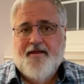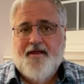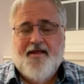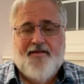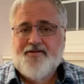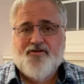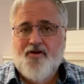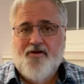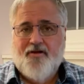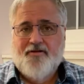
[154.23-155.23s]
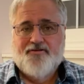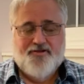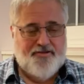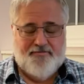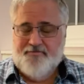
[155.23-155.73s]
And that's all.
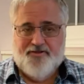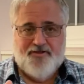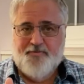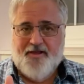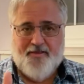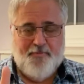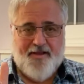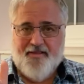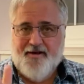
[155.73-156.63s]
Just make the plan